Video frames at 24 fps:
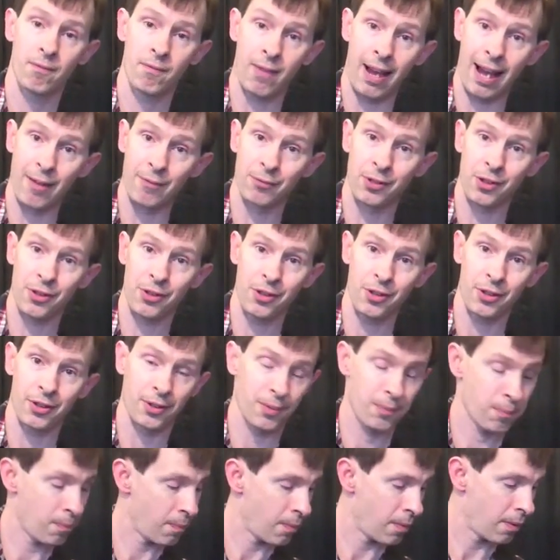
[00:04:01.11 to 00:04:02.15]
five
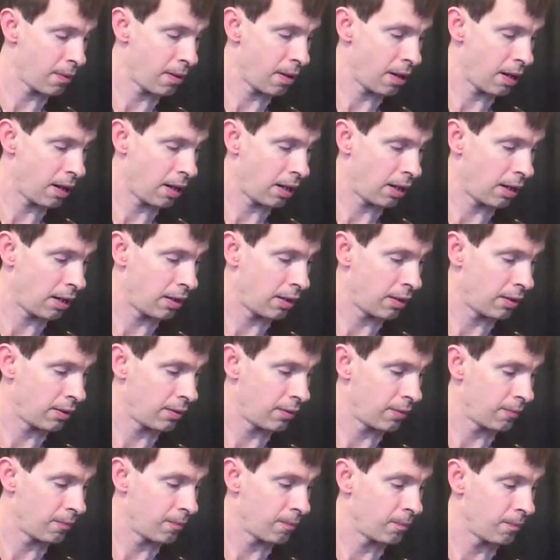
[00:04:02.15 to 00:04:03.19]

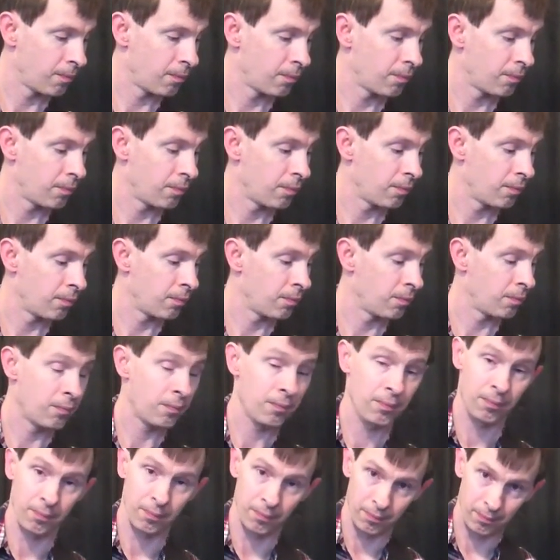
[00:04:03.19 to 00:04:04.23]
on
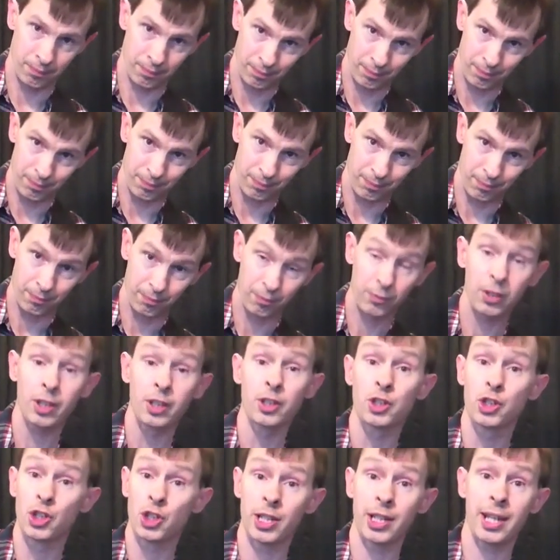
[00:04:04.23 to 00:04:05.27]
the third.
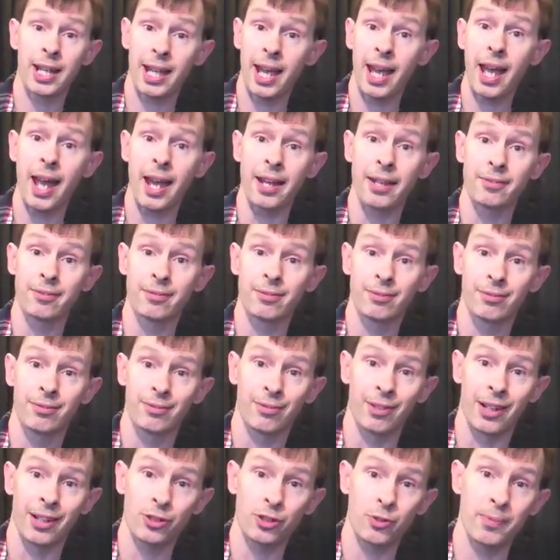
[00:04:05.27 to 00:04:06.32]
G again.
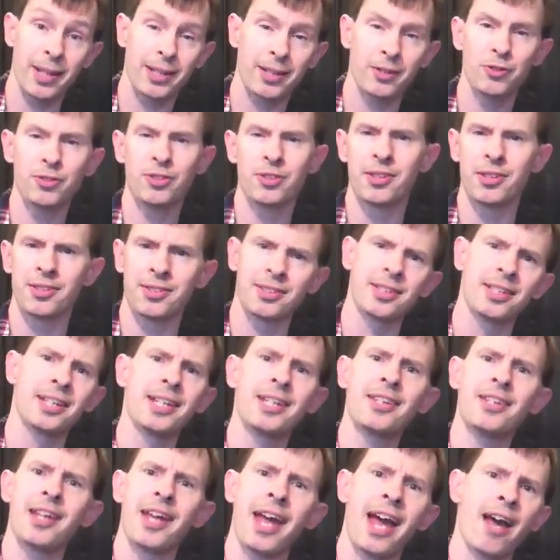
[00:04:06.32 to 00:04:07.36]
Right, so making use of the
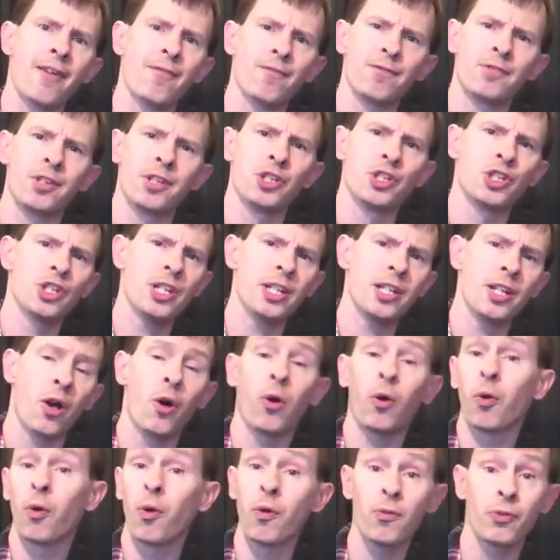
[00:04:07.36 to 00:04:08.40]
C, the F, and the G
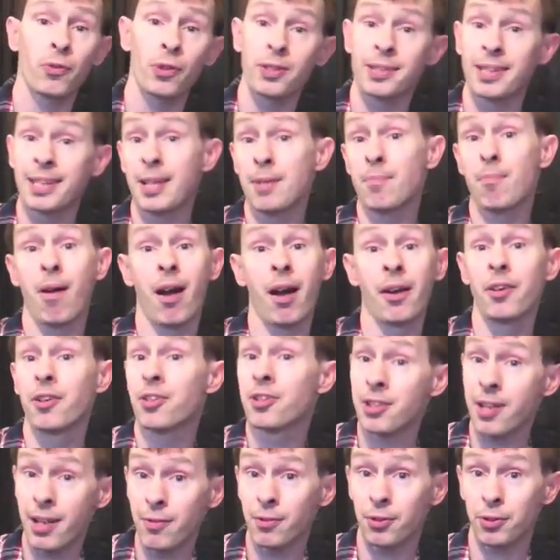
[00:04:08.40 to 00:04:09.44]
all over a D minor
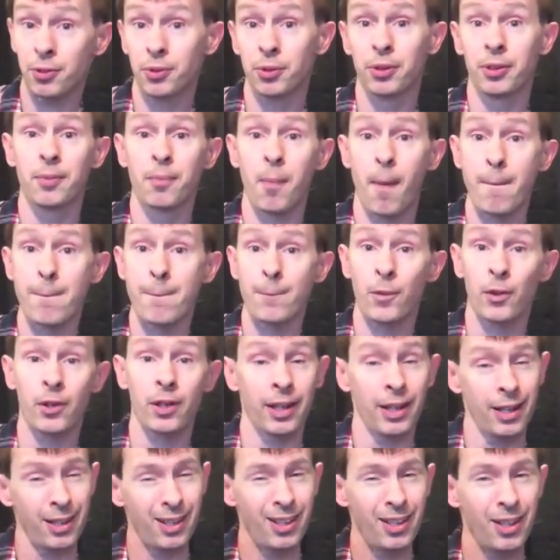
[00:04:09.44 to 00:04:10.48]
7 chord.
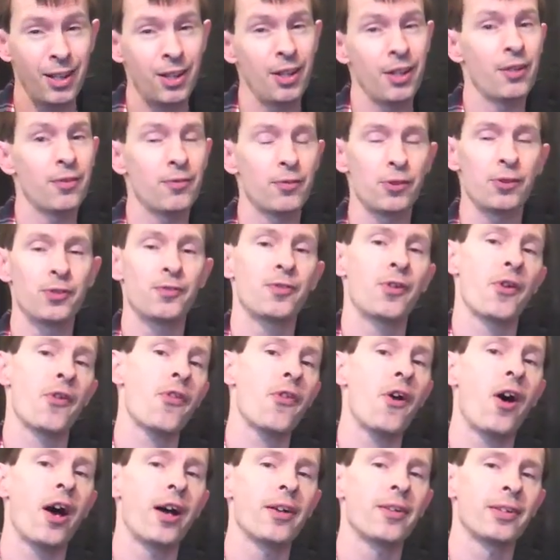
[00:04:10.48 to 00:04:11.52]
Okay, food for
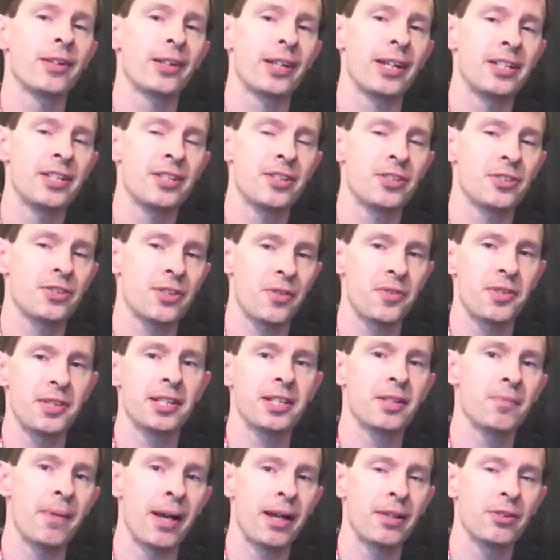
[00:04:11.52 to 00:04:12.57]
thought. Okay, you can start
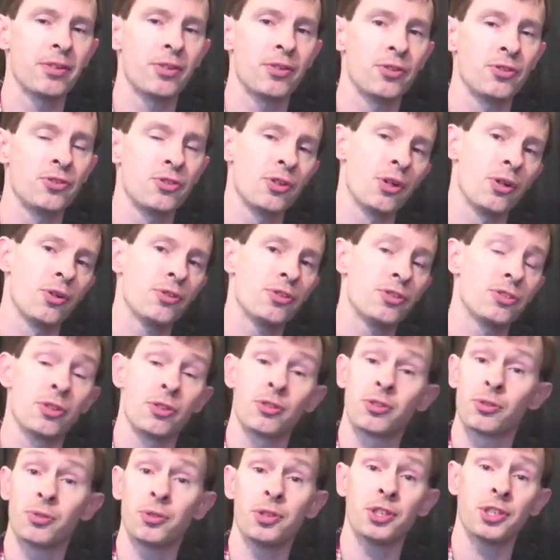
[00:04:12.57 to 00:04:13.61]
thinking about those notes,
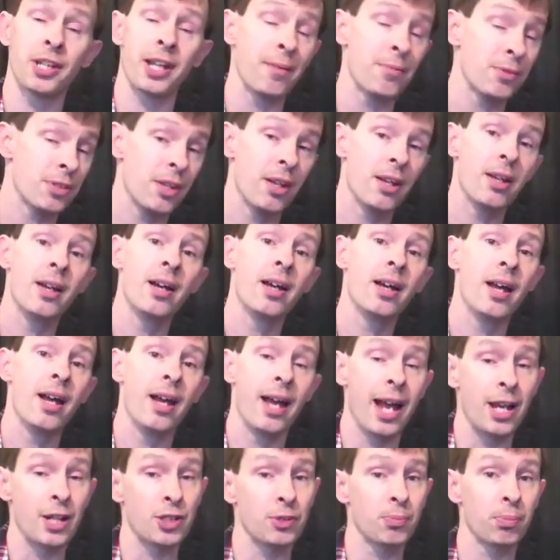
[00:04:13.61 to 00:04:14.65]
those chord shapes,
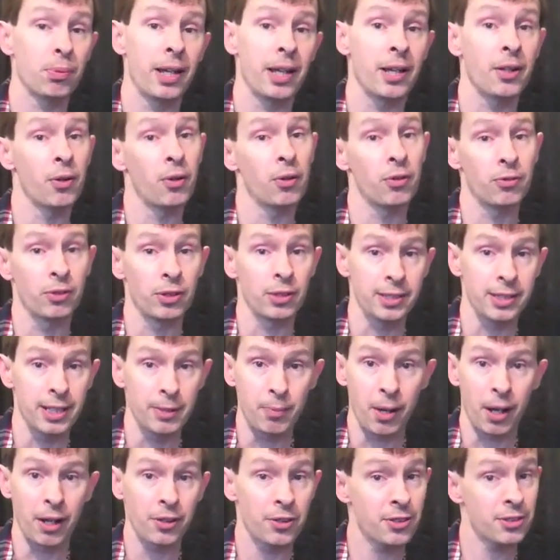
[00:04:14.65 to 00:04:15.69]
as you're playing over a D
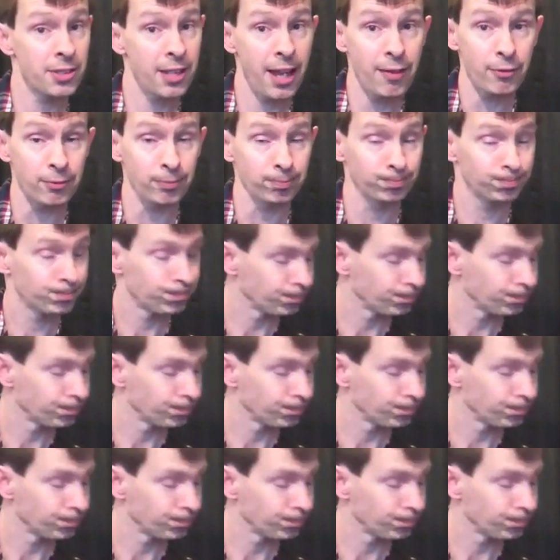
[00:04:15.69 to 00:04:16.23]
minor 7.